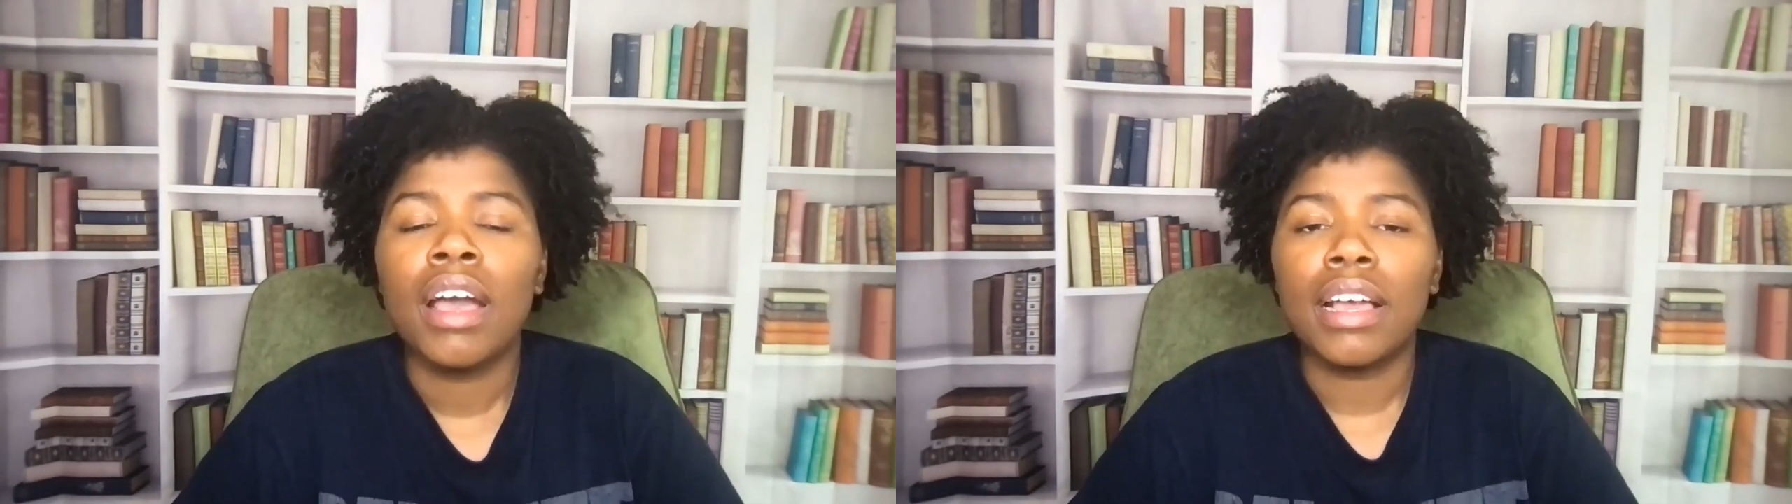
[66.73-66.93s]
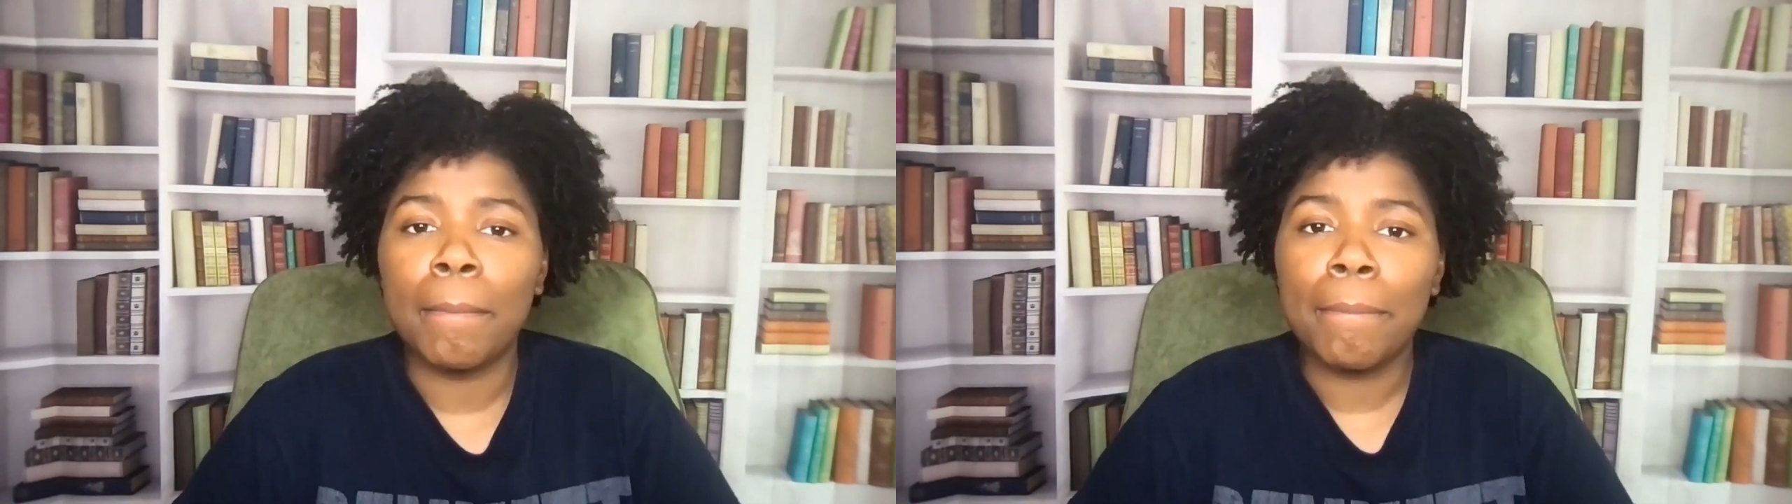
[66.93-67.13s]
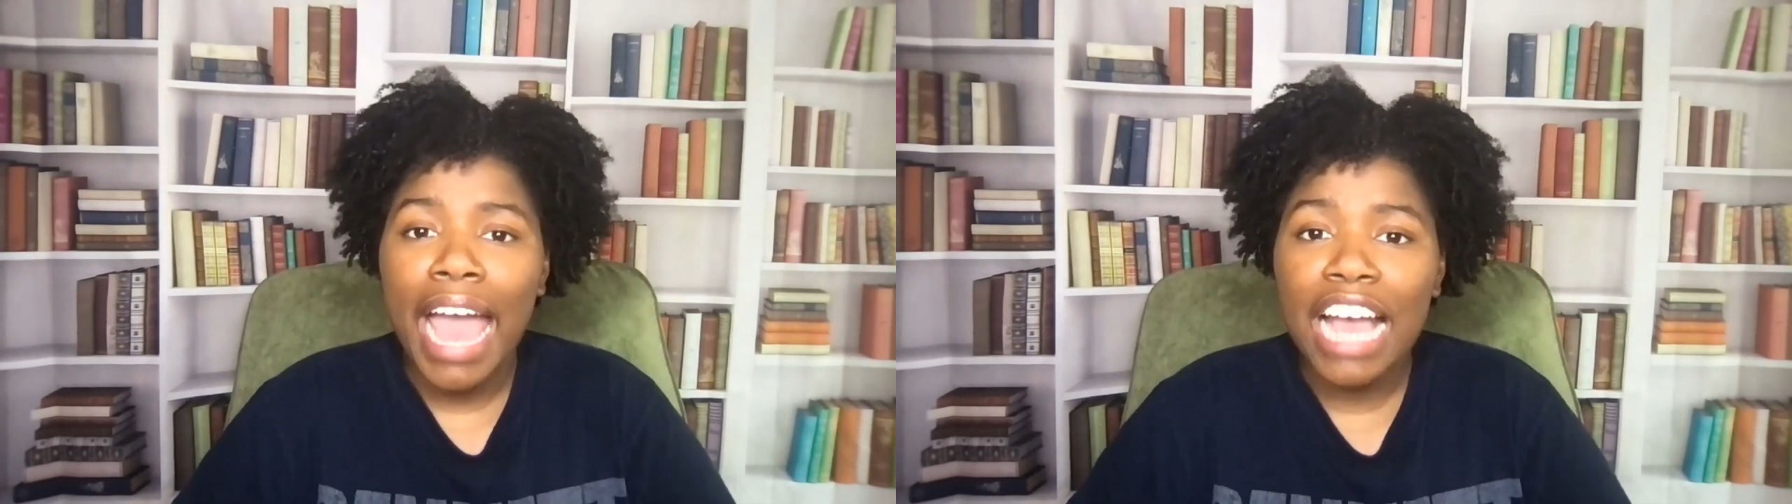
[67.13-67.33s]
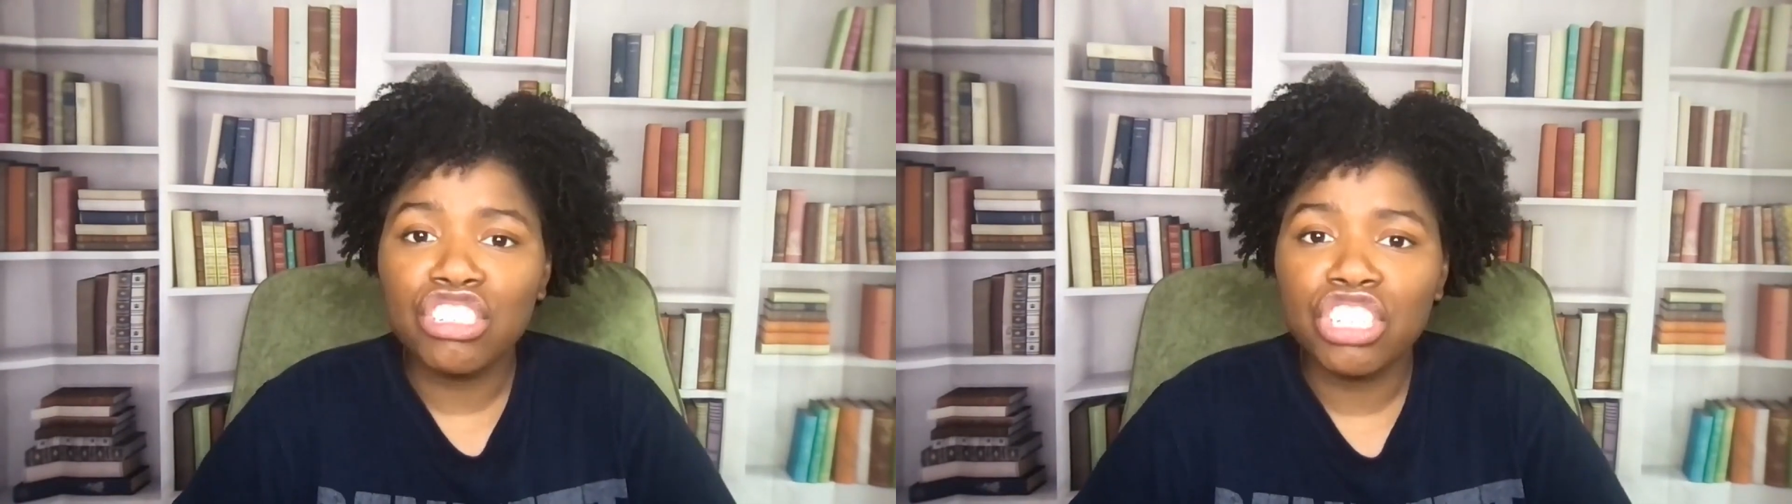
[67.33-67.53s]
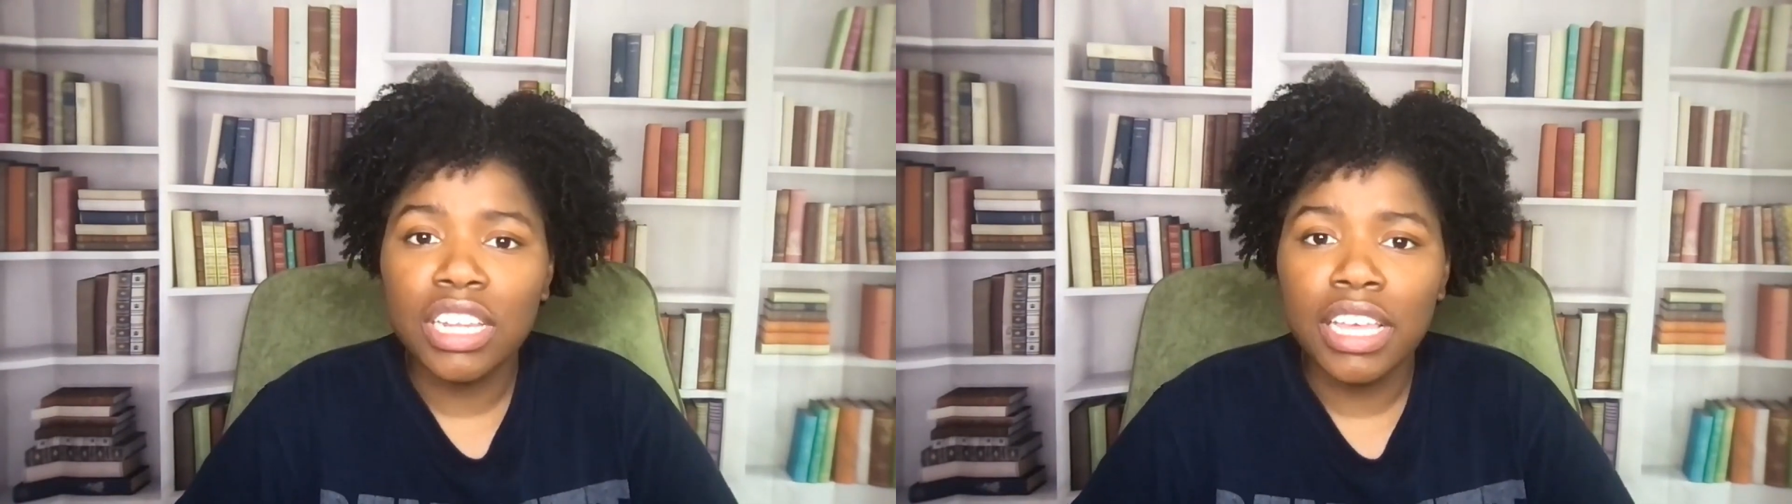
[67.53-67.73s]

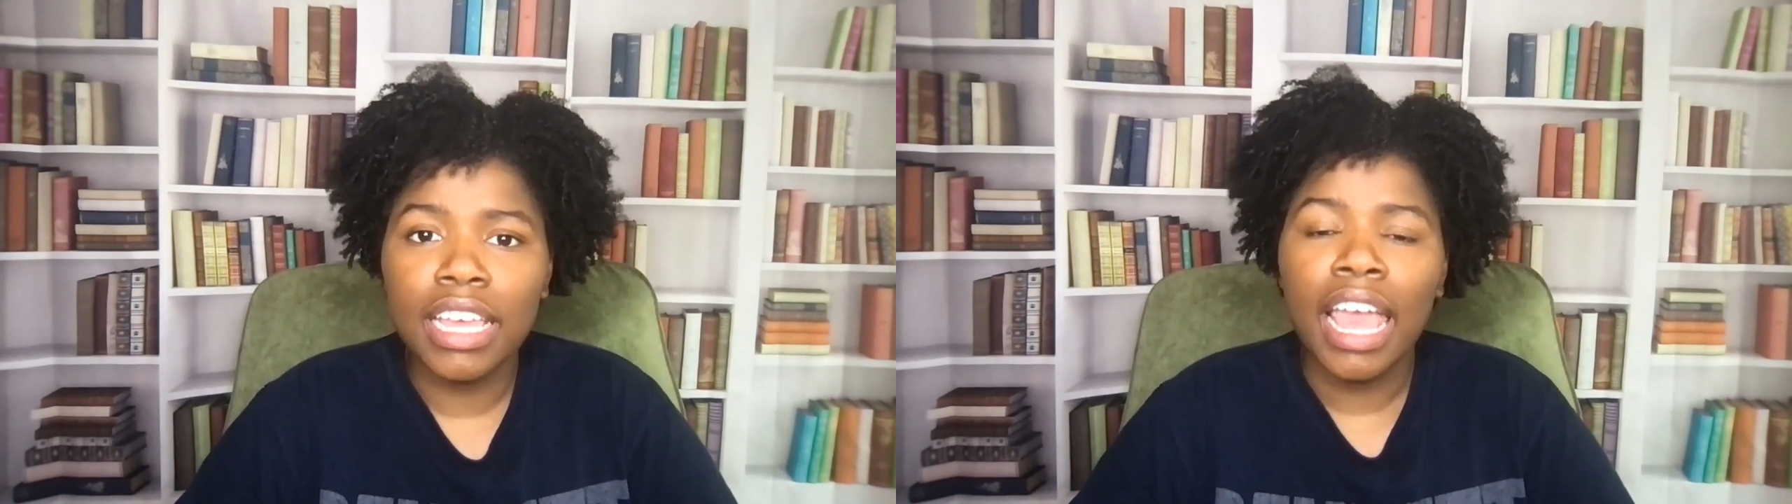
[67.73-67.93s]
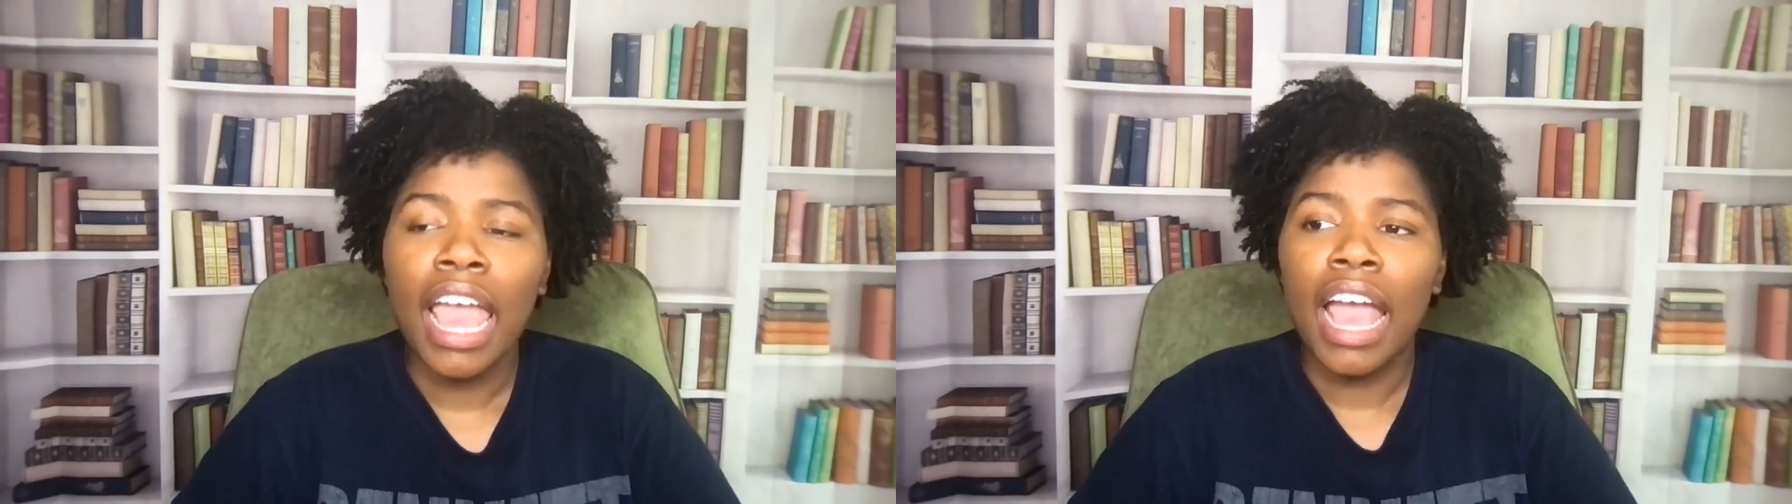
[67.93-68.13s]
compassionate,